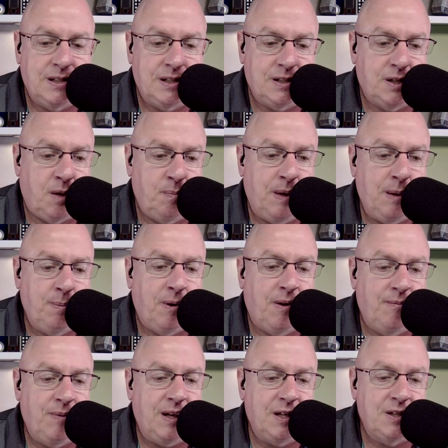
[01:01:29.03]
And so people have
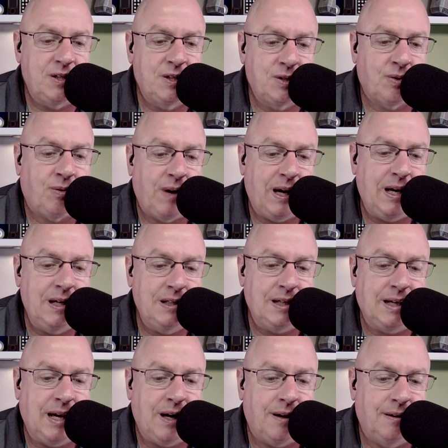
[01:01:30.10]
been trained to
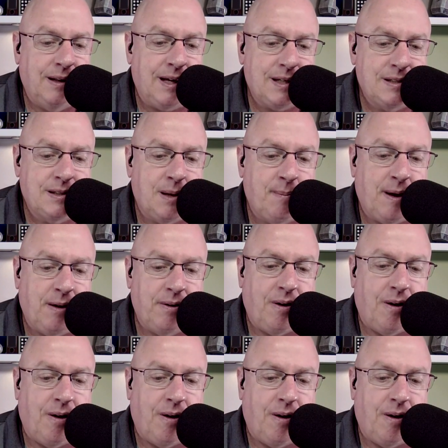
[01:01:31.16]
care less about